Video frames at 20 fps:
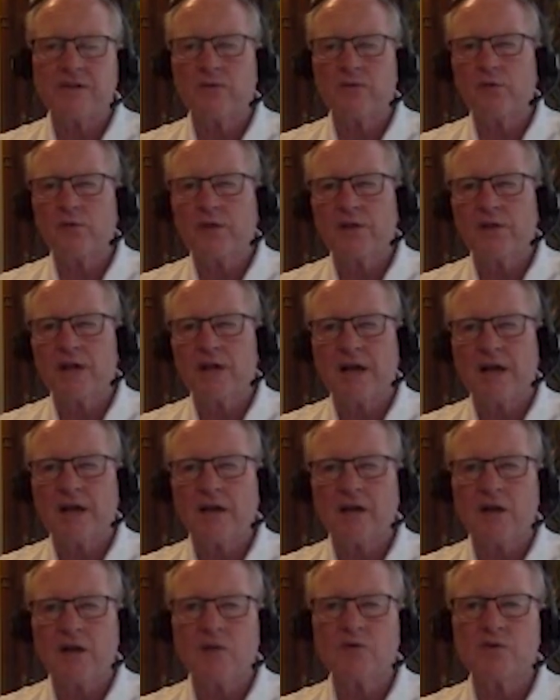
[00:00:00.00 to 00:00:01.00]
really not
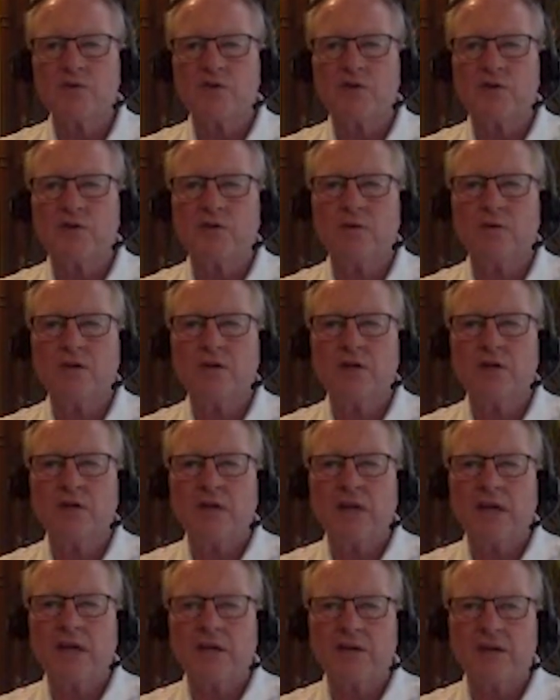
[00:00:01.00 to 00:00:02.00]
close to
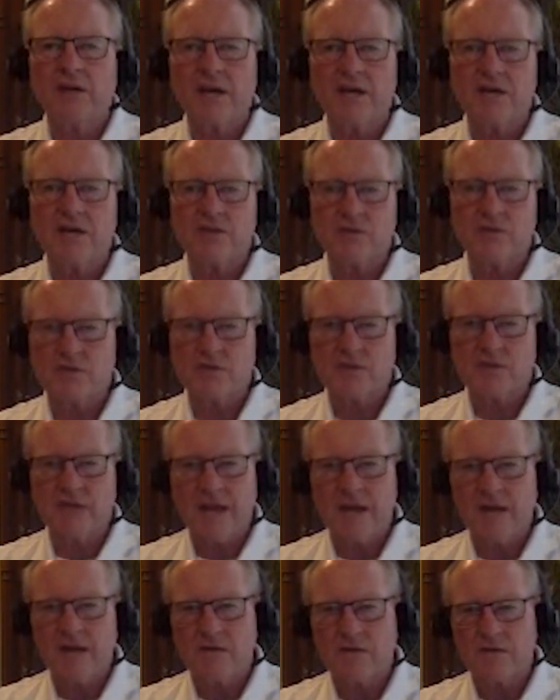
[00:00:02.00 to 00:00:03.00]
international
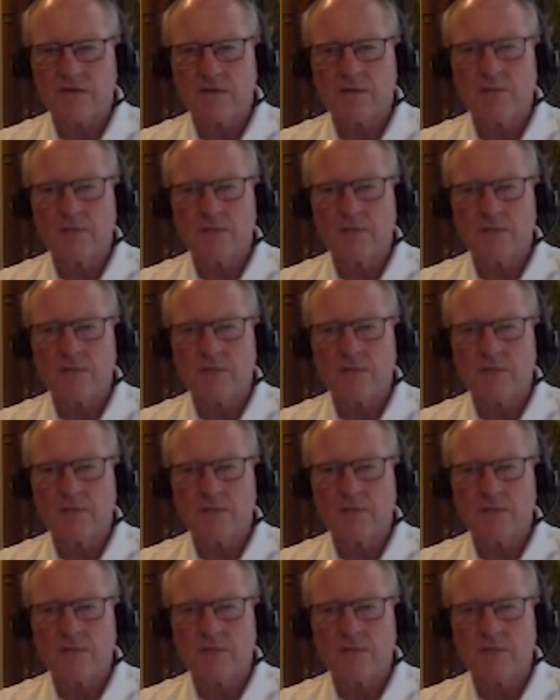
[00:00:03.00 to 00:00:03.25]
standards.